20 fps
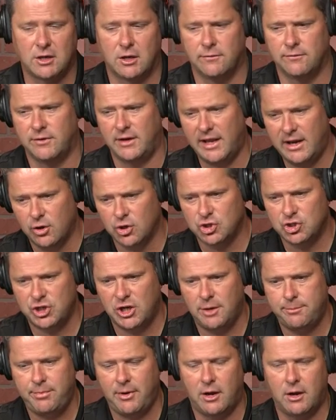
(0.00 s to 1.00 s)
of
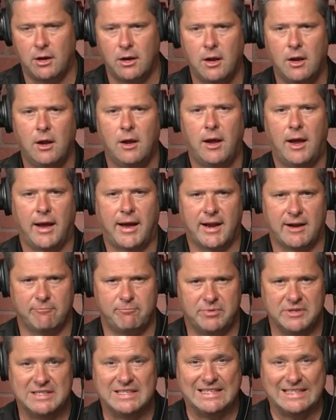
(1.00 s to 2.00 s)
leadership and, and kind of
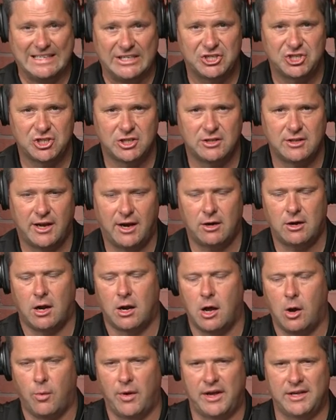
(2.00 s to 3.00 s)
position there, not
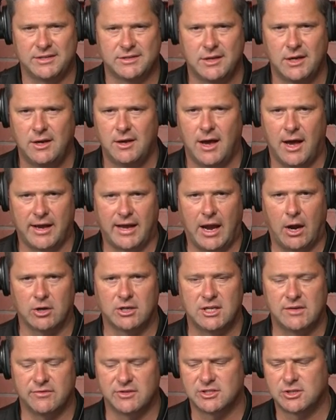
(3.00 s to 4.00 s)
always a
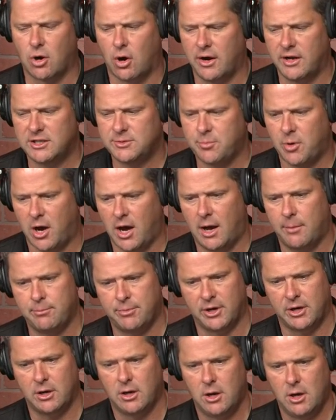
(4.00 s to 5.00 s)
guarantee of a starting spot,
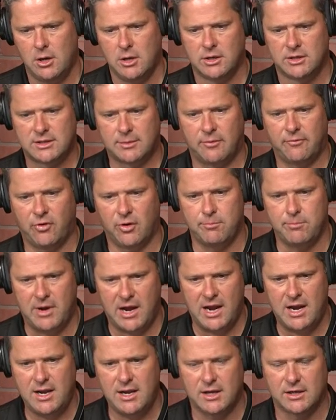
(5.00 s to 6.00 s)
but some of what
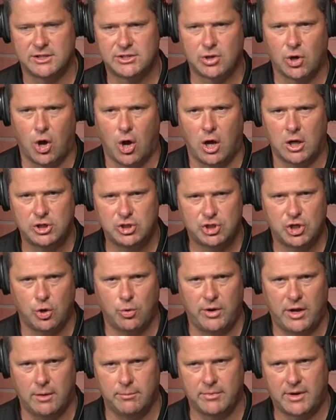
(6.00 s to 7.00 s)
media saw
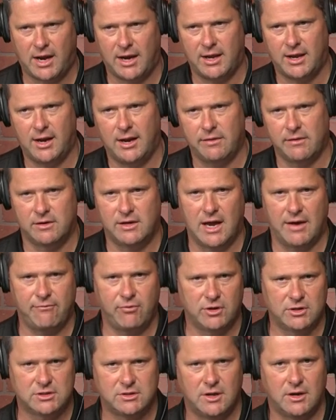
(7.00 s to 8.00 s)
show him kind of getting the
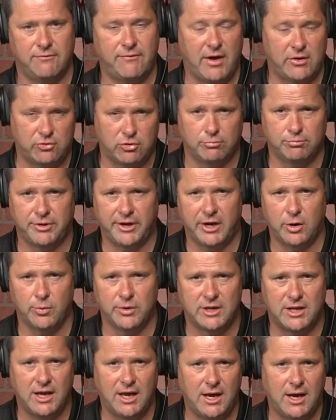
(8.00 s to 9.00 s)
deference that a veteran player
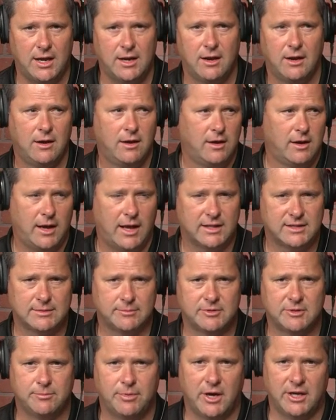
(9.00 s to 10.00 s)
would get. And
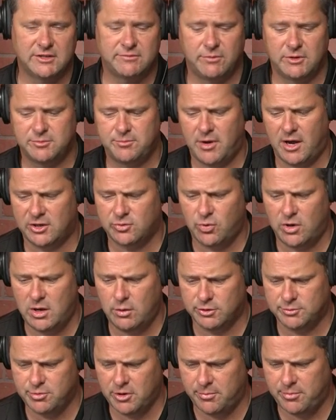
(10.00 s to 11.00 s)
some of the buzz from this past weekend
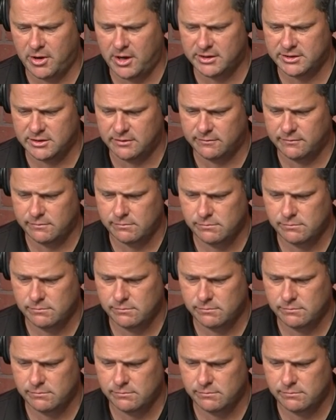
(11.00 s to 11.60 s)
was pretty positive.